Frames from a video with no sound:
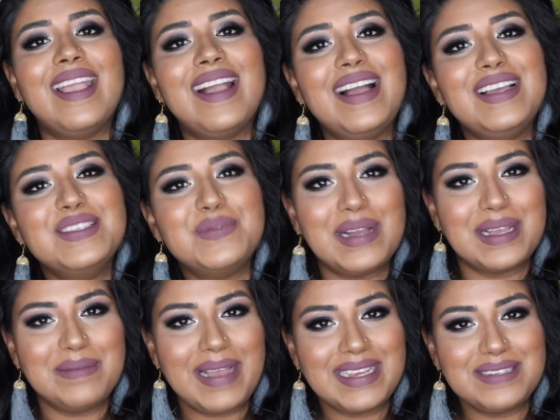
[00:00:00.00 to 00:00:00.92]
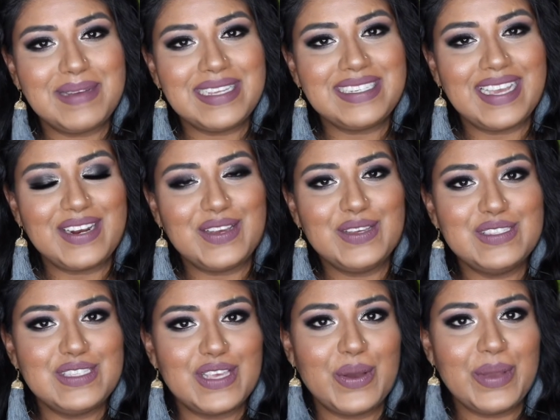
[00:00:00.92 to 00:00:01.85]
Hey guys, welcome back to my channel.
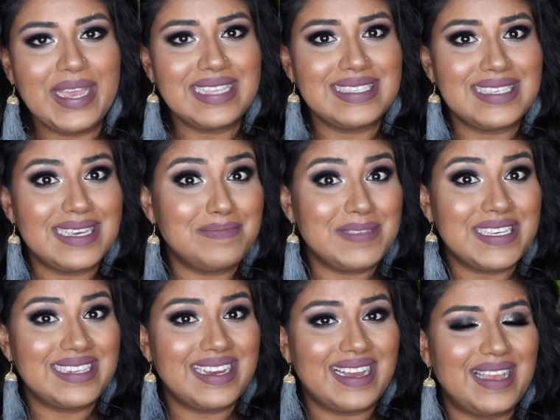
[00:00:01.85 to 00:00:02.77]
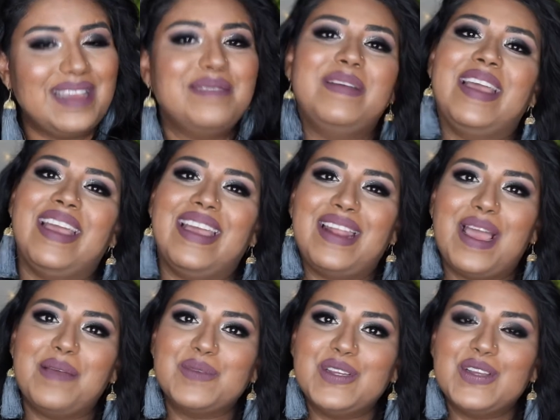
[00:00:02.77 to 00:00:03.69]
So it's Ipsy time, and
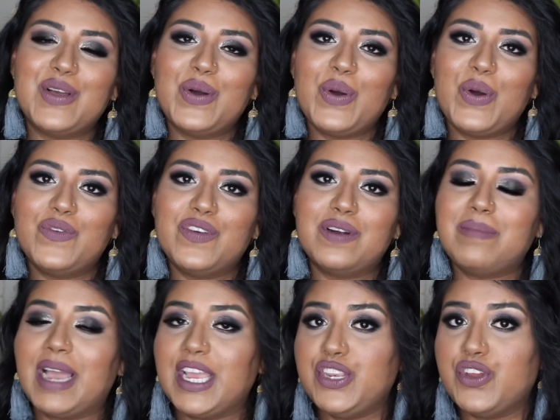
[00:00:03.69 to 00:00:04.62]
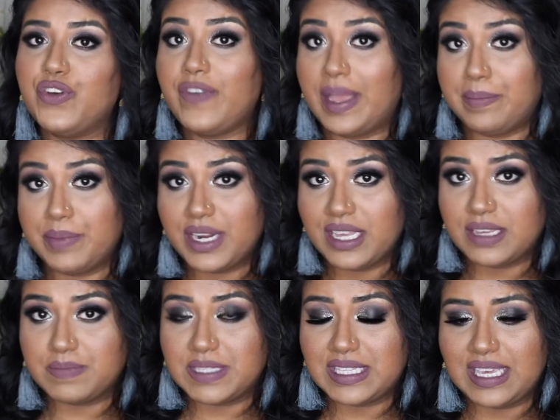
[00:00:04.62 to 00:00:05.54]
I'm gonna go over my November
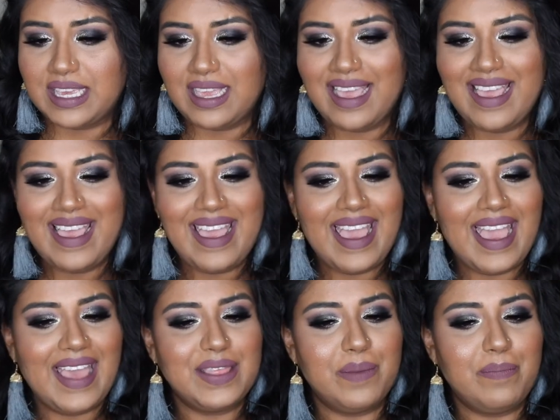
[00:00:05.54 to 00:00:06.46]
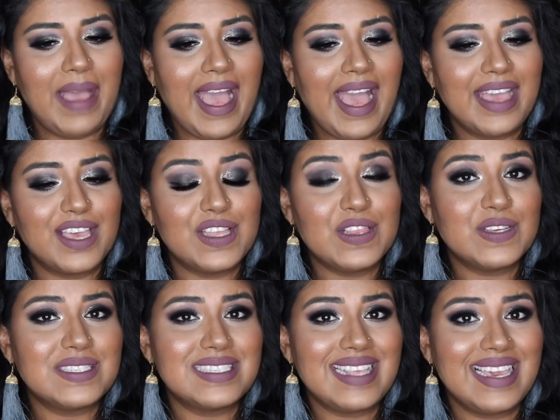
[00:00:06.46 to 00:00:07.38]
Ipsy. And the bag
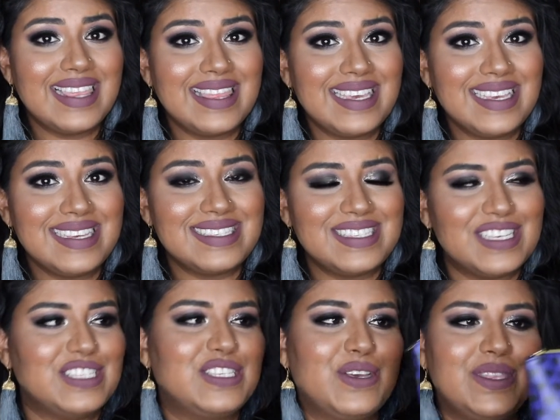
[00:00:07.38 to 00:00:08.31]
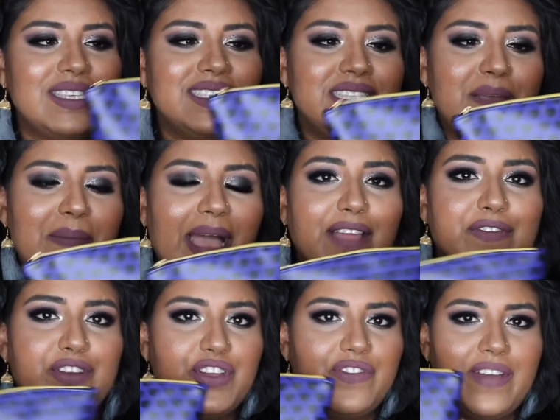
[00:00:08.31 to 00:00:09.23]
looks like this. So this is the
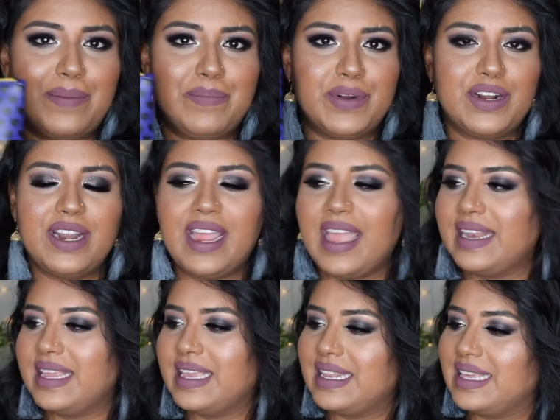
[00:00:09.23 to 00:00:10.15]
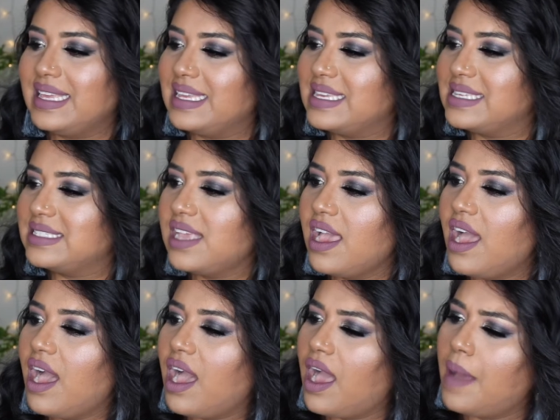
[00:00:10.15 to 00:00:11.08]
bag for November, and it is
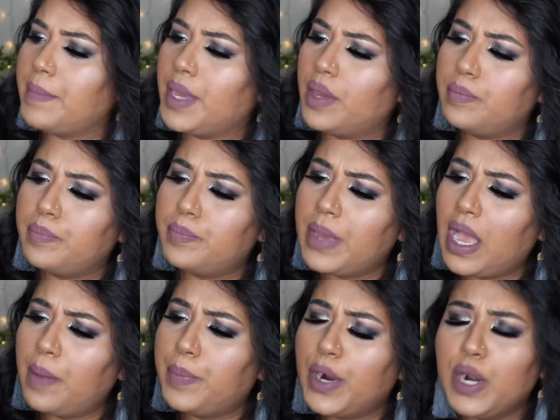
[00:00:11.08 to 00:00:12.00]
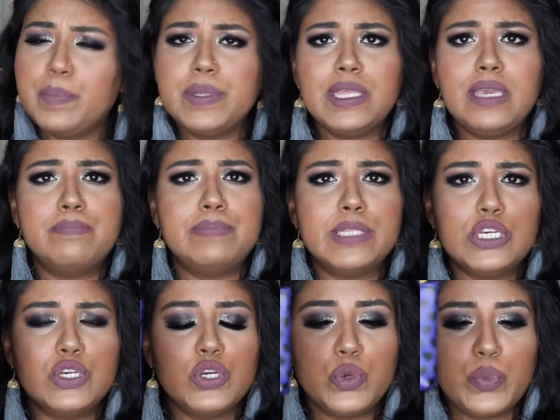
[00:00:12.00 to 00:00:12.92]
a purpley
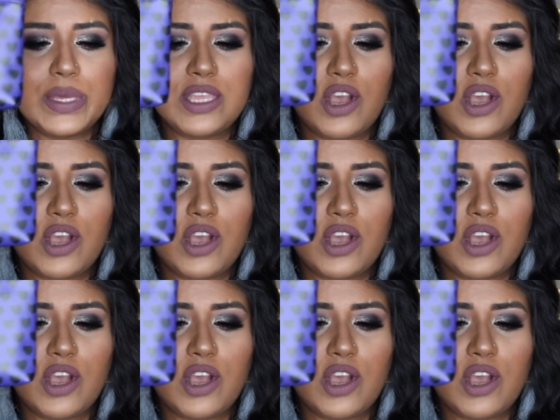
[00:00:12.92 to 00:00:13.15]
blue with